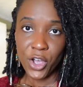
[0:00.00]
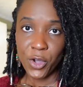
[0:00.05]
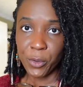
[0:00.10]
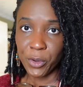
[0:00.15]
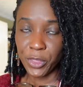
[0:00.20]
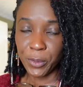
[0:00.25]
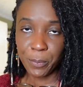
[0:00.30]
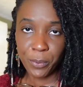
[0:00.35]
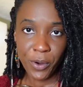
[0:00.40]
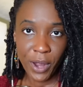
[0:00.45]

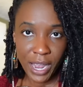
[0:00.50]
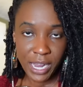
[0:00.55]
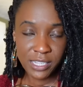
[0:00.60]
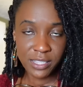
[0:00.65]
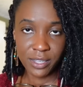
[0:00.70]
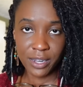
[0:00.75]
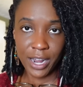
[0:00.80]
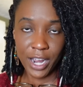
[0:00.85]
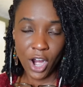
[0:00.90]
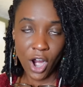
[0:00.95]
with a price
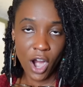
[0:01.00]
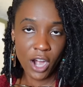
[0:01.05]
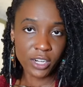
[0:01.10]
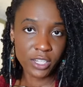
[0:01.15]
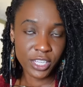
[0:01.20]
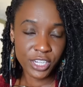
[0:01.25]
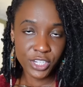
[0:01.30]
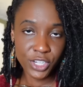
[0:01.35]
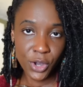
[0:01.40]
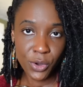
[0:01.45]
that I
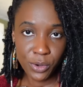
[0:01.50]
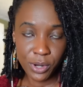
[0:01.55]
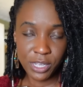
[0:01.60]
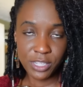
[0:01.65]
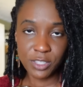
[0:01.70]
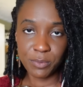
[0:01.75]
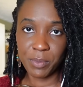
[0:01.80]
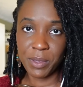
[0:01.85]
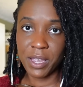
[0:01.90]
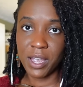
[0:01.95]
hardly
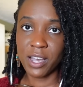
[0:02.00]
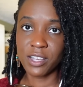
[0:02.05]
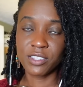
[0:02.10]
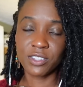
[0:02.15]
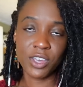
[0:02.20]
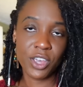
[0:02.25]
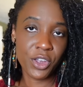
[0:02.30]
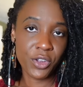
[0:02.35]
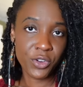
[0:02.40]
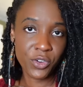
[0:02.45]
notice because
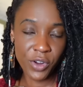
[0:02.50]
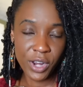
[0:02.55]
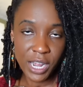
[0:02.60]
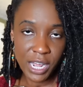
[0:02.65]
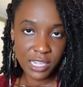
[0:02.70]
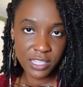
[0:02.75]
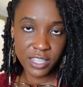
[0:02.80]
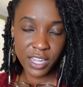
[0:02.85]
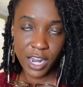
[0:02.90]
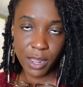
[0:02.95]
the
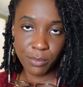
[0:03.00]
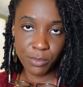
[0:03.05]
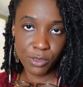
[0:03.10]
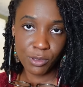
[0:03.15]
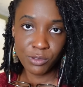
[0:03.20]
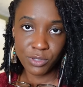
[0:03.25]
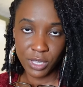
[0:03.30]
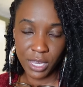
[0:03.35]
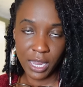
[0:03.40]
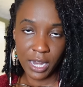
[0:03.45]
ingredients that I'm
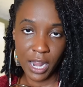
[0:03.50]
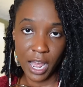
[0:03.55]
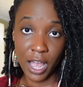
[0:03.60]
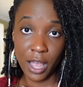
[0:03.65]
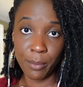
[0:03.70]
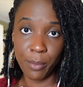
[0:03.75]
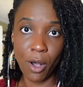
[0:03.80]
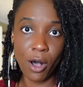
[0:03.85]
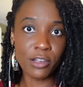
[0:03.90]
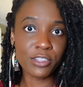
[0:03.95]
using,
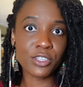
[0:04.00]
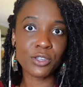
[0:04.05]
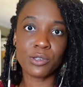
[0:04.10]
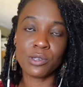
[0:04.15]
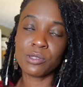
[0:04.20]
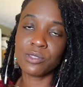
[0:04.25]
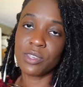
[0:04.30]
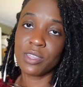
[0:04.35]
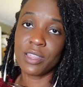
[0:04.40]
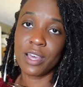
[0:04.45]
I'm also
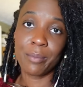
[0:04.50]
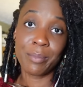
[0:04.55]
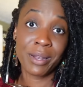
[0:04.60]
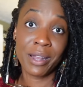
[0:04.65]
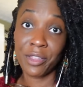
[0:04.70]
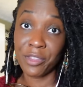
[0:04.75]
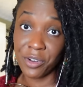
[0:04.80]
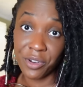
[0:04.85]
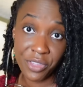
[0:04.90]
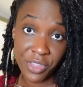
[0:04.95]
using them in other